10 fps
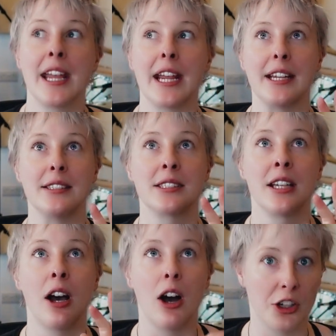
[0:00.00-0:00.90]
is
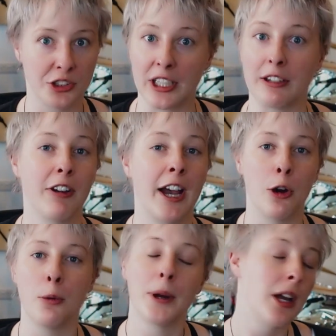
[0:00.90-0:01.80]
asking for
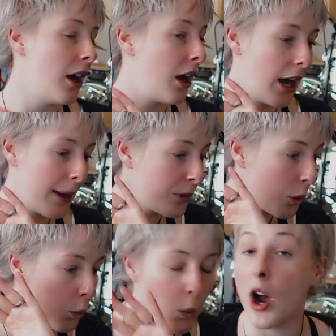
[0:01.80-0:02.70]
help. I'm
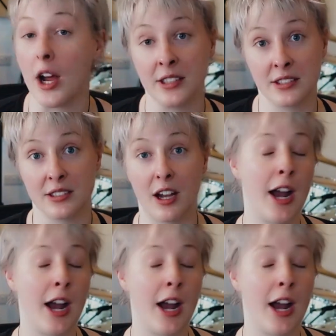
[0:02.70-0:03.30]
the worst.